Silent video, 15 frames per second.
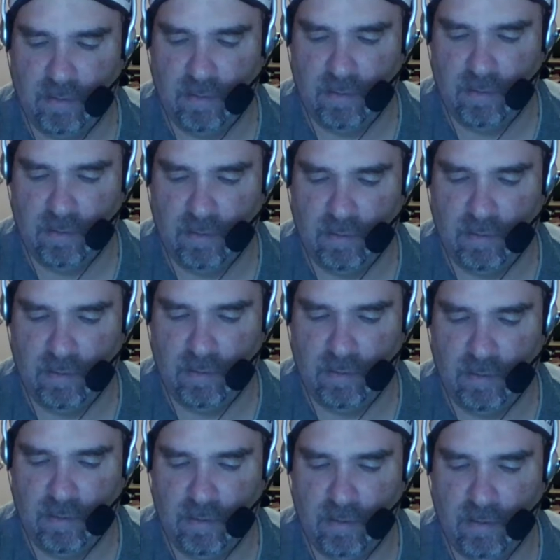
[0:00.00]

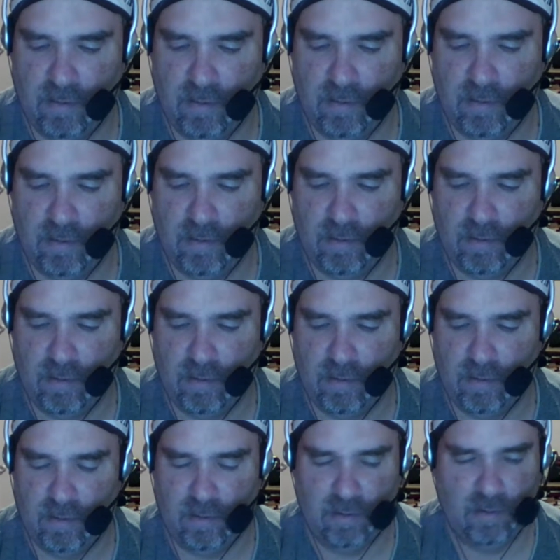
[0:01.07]

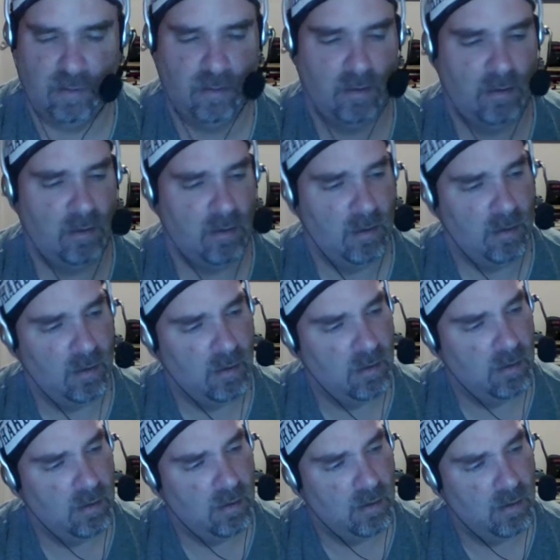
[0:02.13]

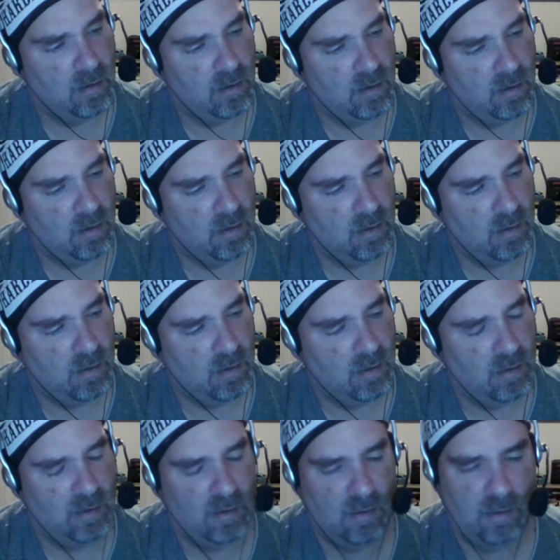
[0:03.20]

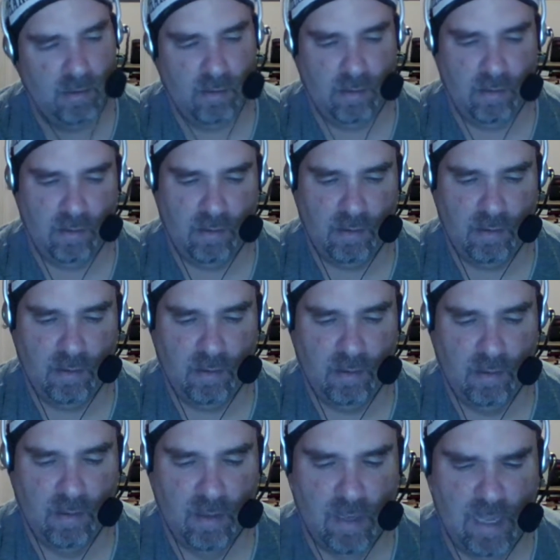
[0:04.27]

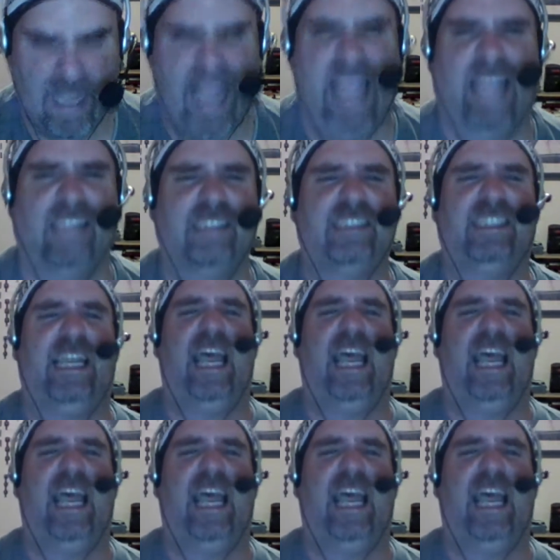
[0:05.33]
Nothing is said.